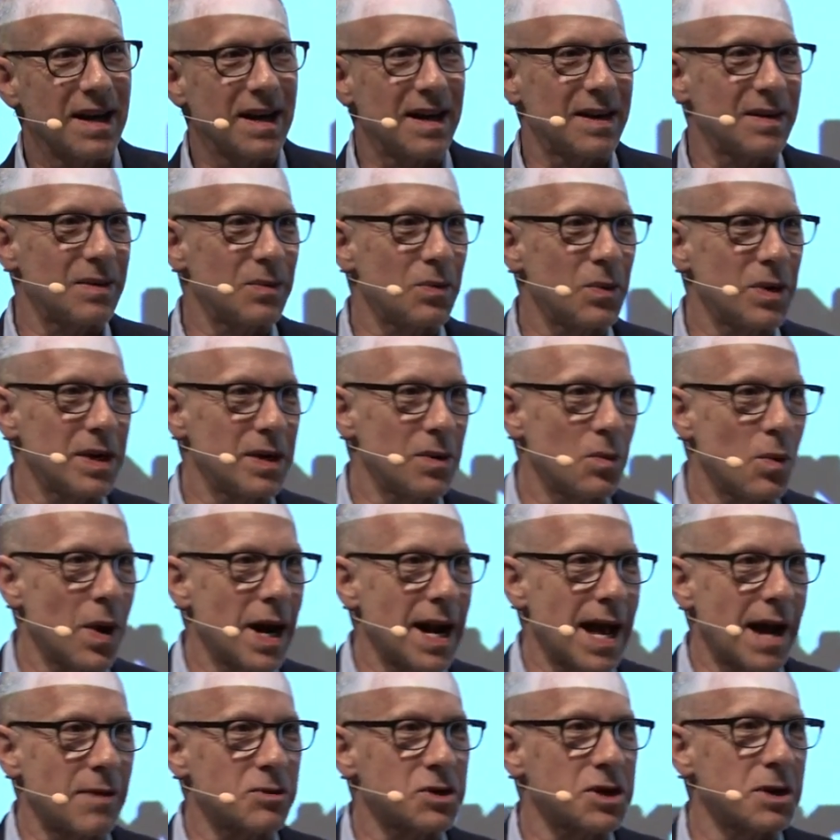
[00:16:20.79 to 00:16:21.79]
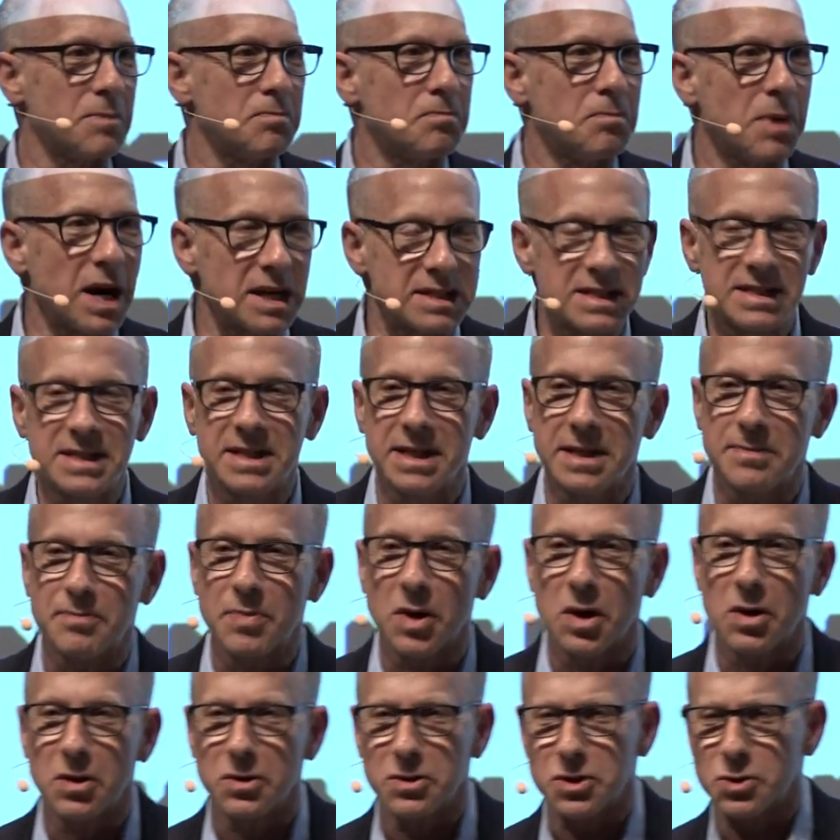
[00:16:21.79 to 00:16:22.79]
and we went out to bus
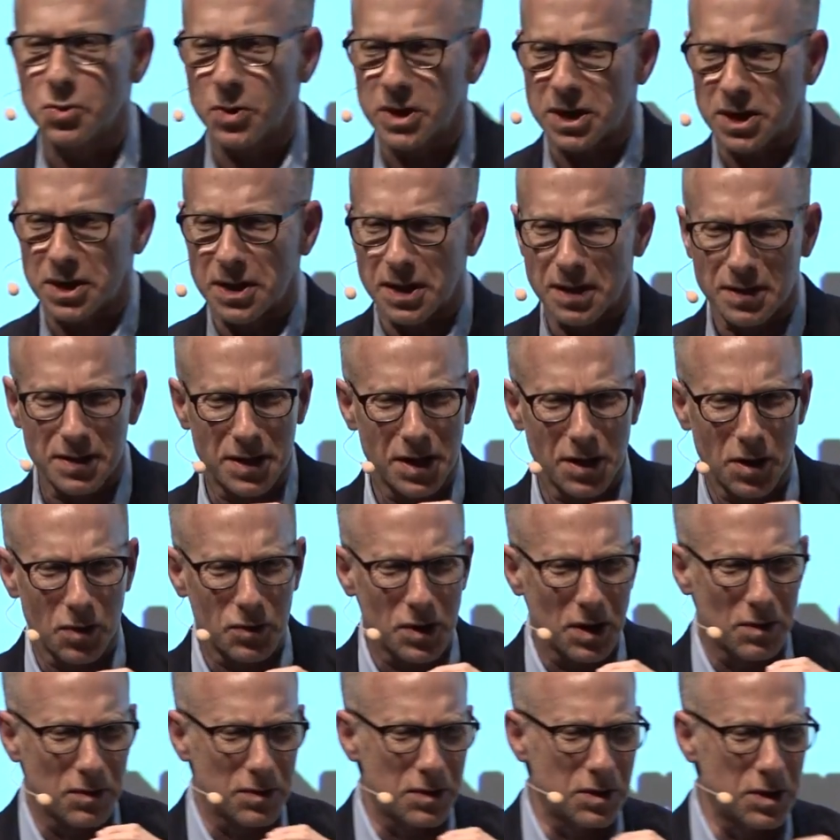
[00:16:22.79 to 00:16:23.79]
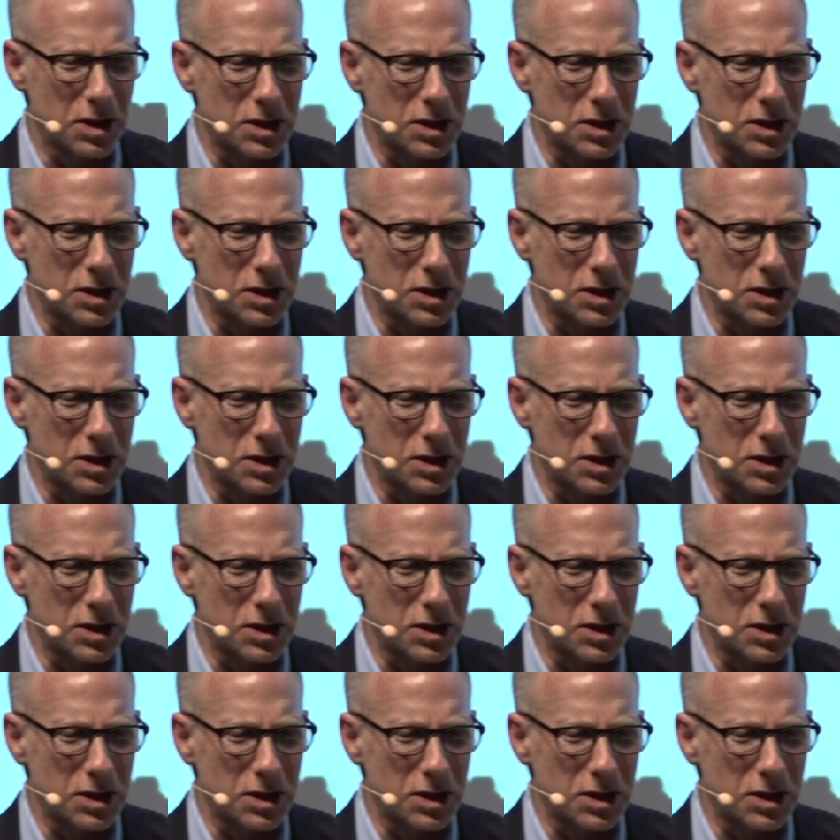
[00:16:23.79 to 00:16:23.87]
depots with the, you know, the,